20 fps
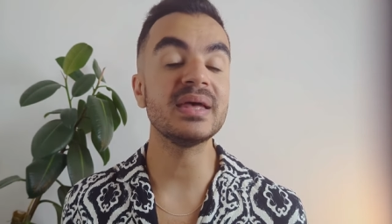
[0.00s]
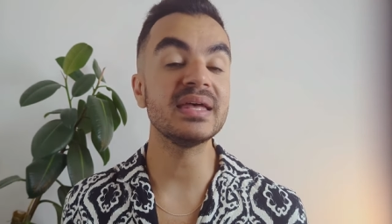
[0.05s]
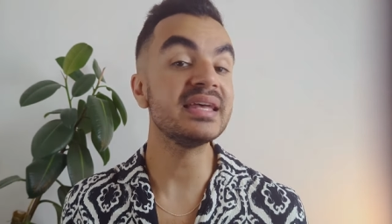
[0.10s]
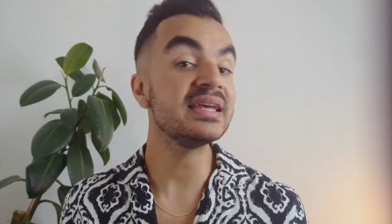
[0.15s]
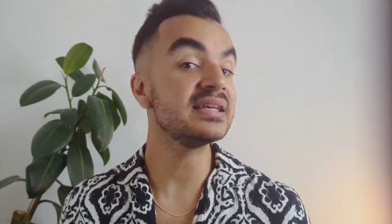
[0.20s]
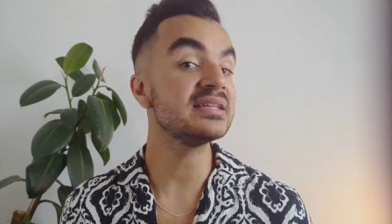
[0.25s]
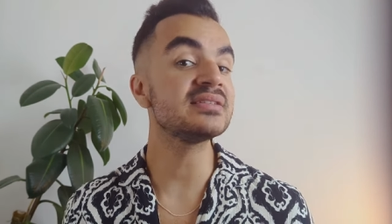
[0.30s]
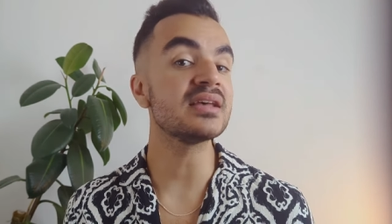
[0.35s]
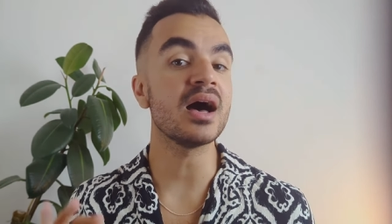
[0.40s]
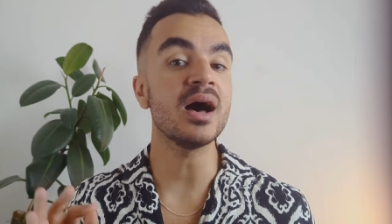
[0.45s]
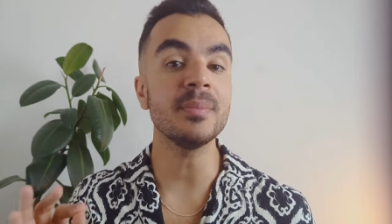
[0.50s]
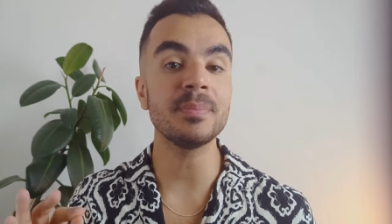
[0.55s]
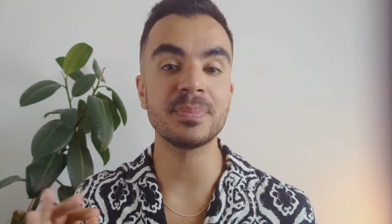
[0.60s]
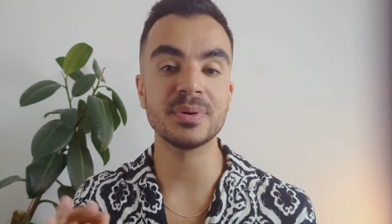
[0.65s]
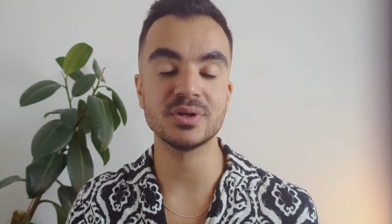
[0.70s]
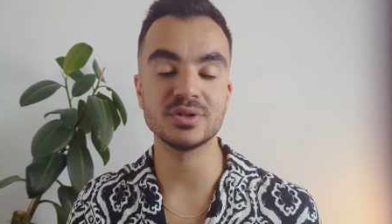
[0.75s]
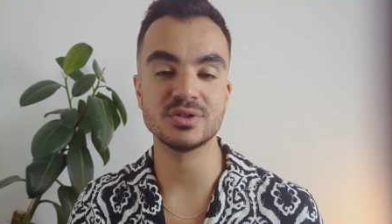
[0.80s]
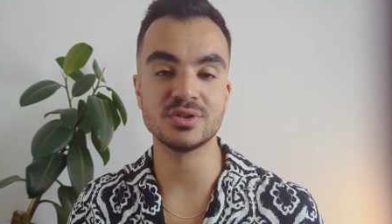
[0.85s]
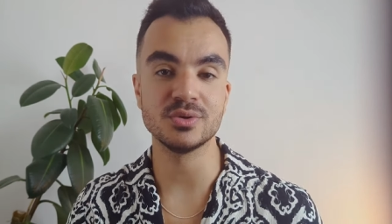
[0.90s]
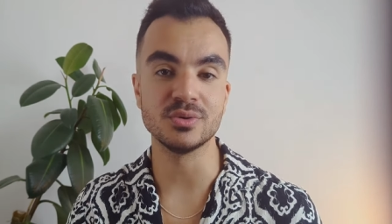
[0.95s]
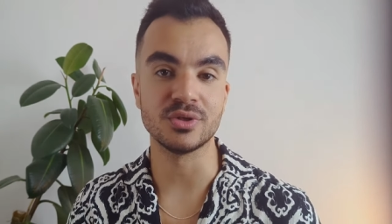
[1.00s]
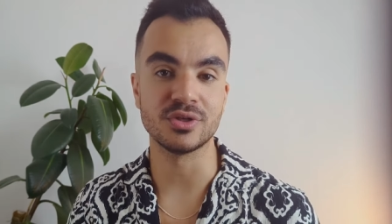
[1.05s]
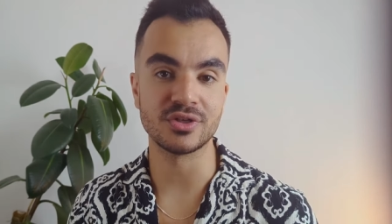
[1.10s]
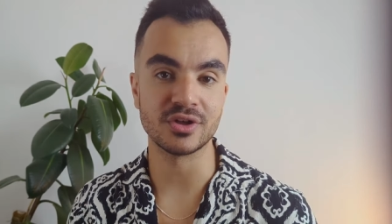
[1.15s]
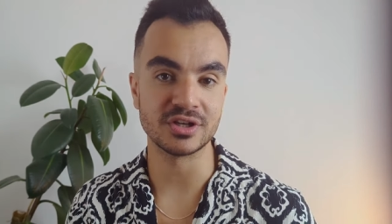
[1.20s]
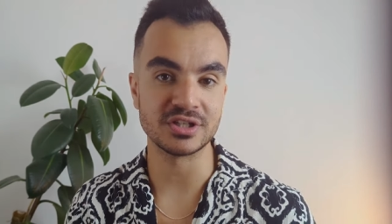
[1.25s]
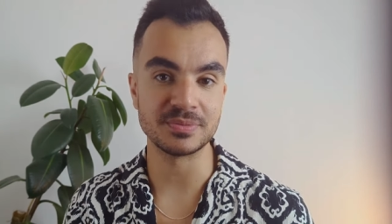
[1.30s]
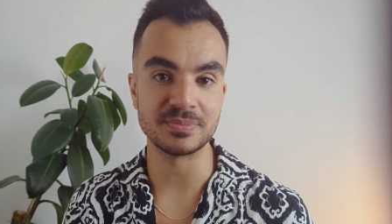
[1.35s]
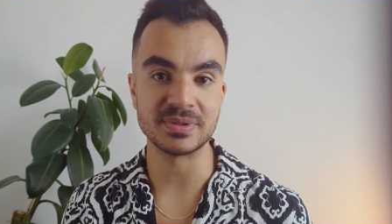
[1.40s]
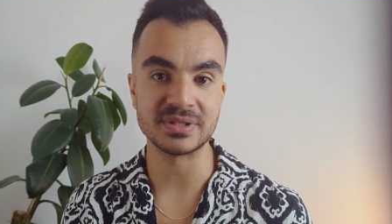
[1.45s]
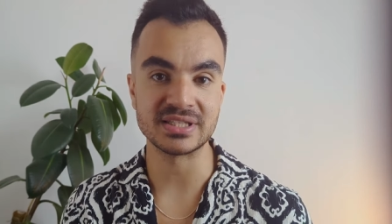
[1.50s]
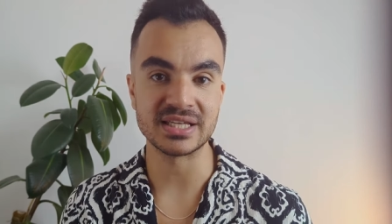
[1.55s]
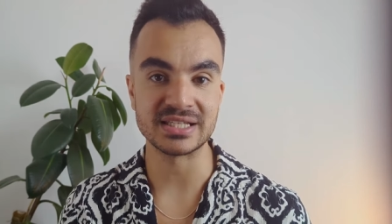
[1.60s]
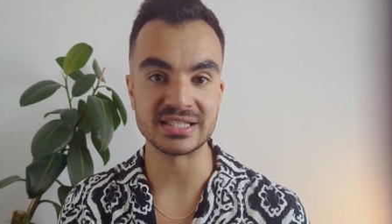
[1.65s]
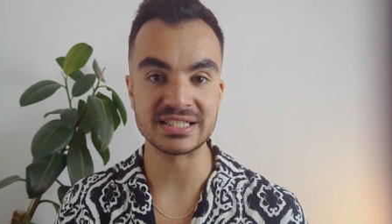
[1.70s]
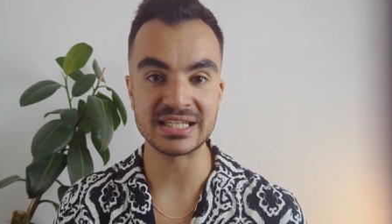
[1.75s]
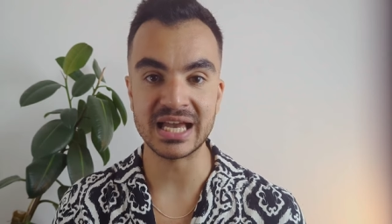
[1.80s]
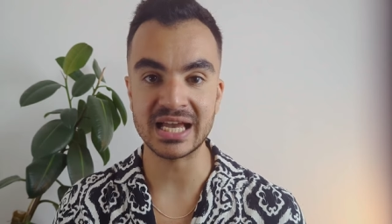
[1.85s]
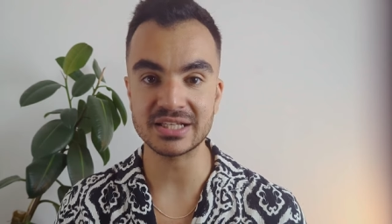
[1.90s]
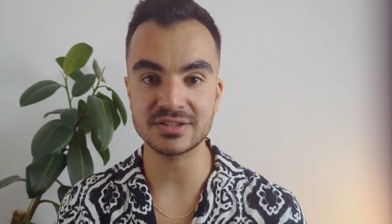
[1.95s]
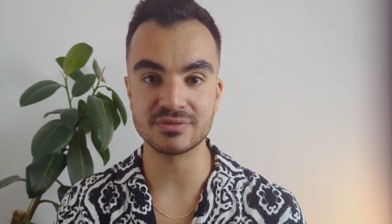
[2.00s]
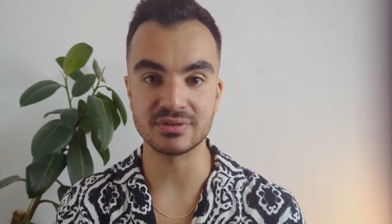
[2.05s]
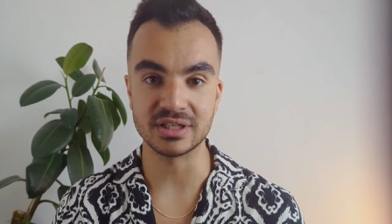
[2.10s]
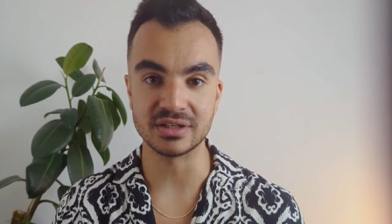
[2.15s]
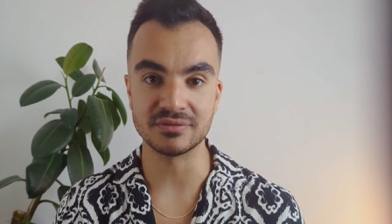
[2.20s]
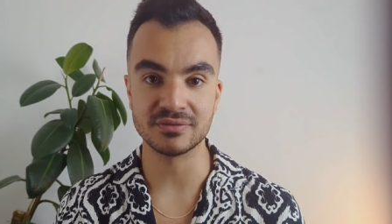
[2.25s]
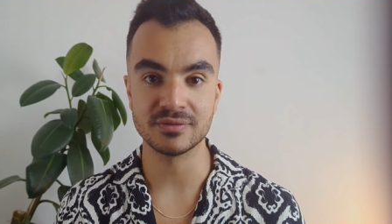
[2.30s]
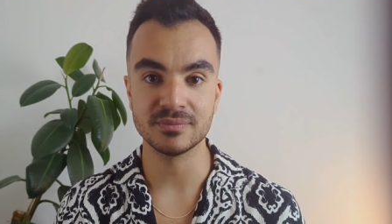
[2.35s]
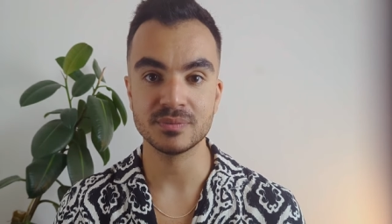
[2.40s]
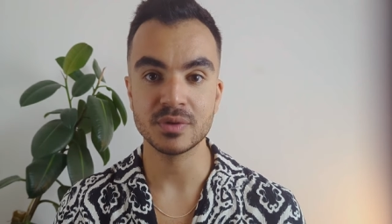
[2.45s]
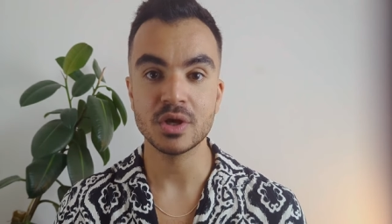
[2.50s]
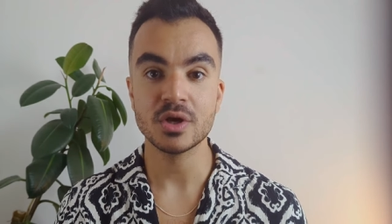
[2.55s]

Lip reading: it is up to 30% tax relief.